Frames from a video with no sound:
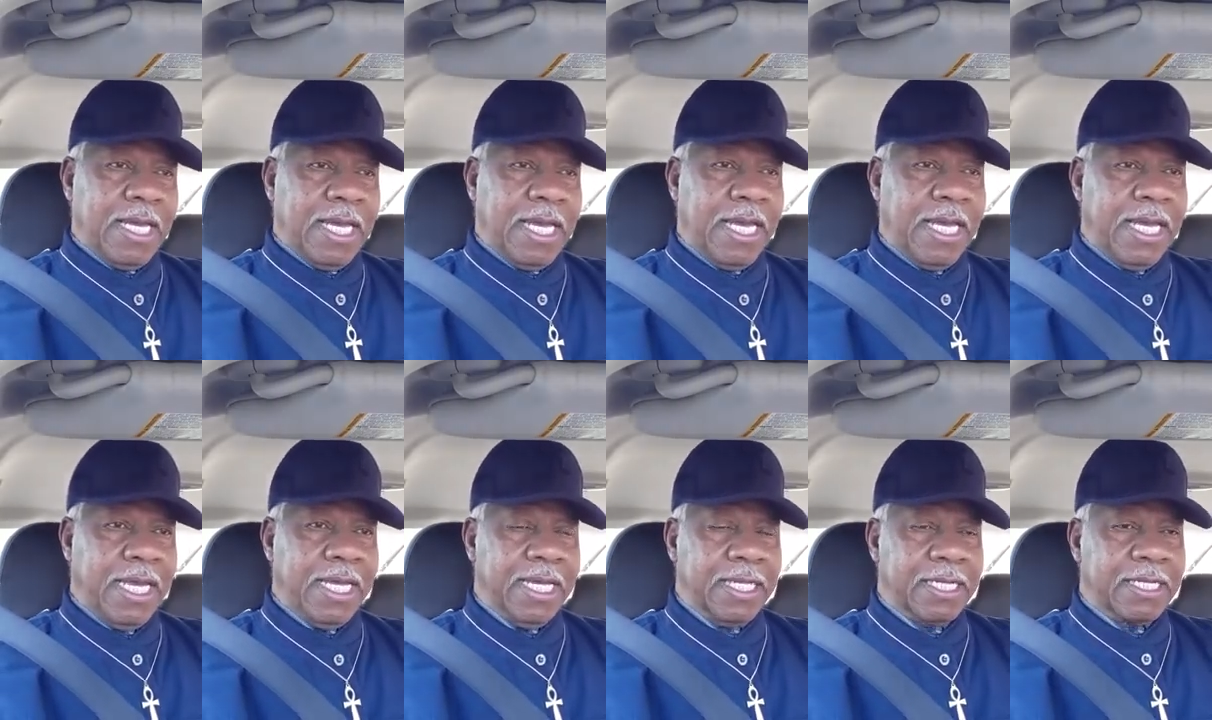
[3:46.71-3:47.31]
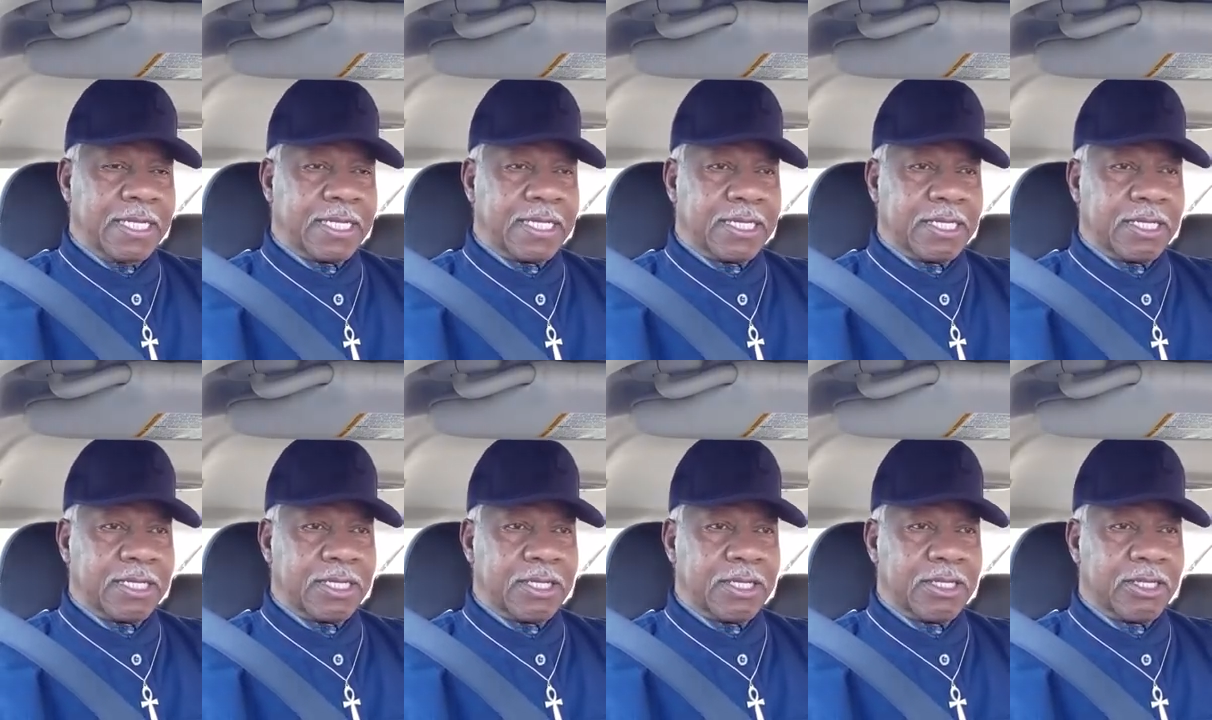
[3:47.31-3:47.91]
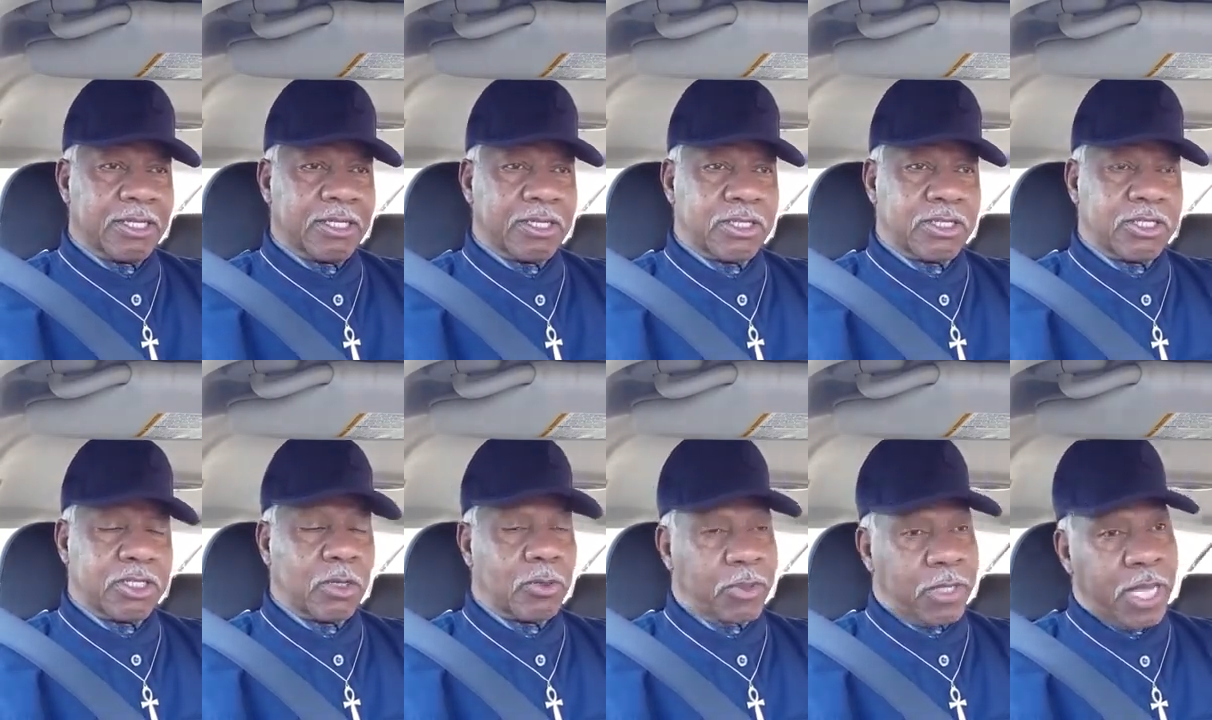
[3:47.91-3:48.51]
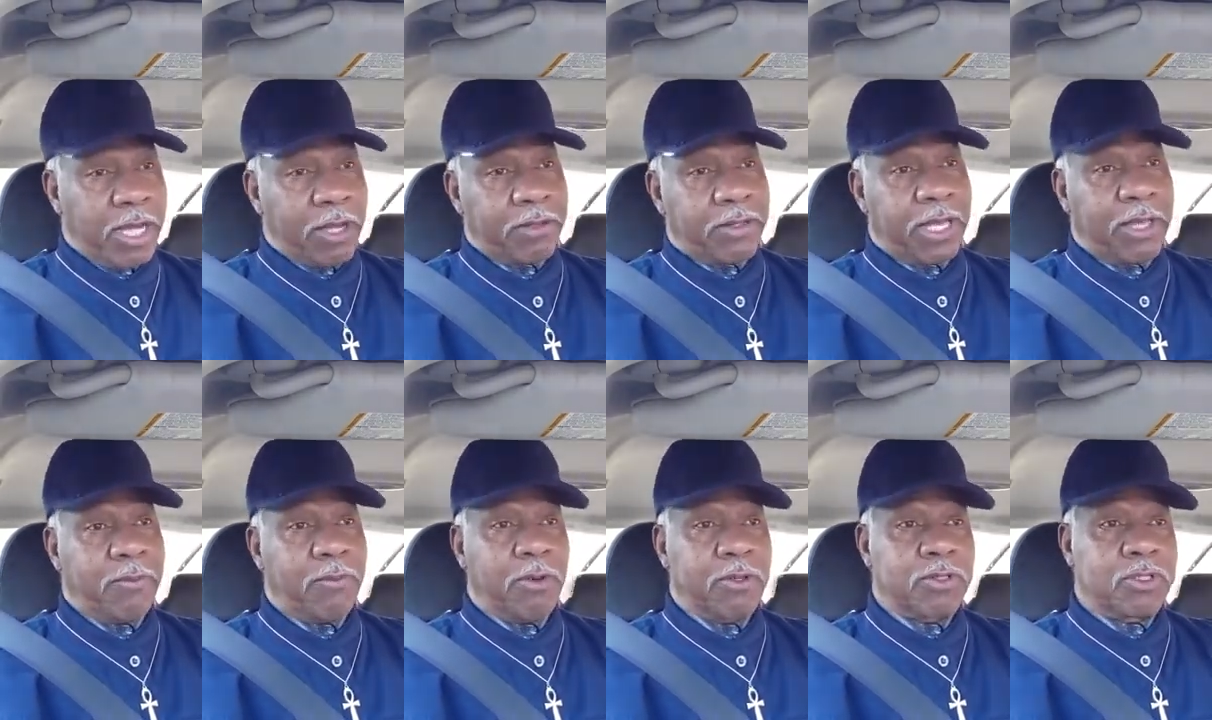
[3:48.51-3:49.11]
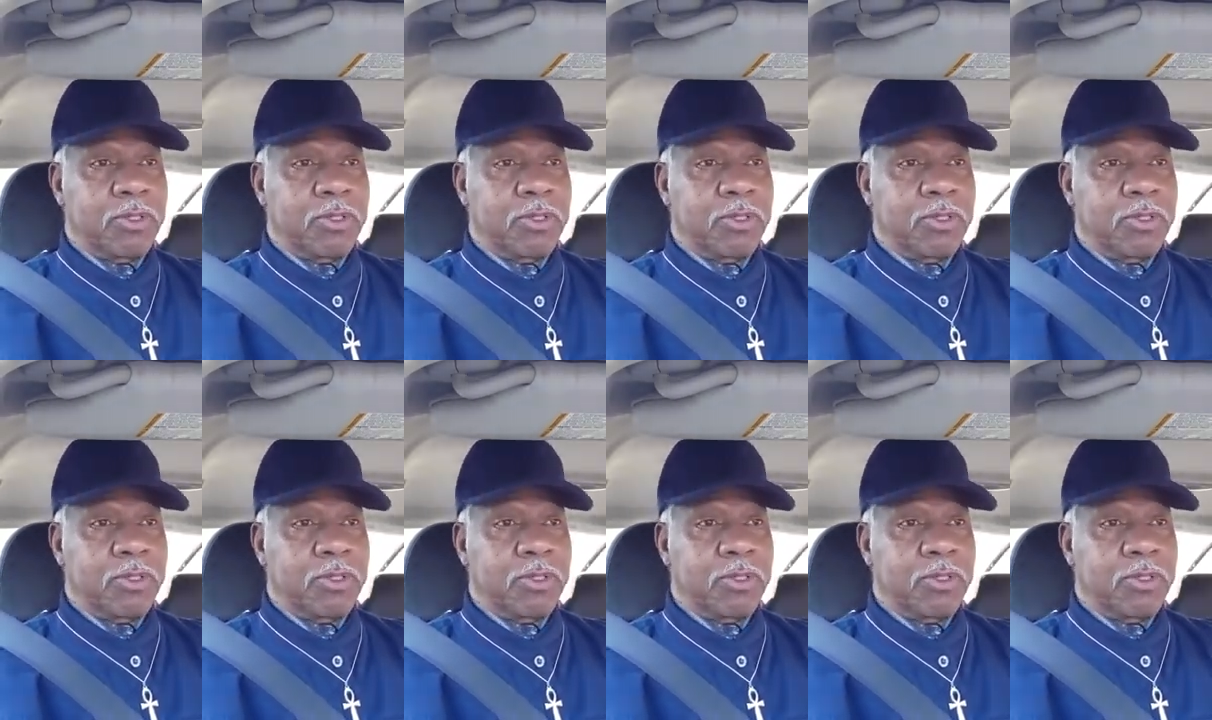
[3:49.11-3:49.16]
And so now they want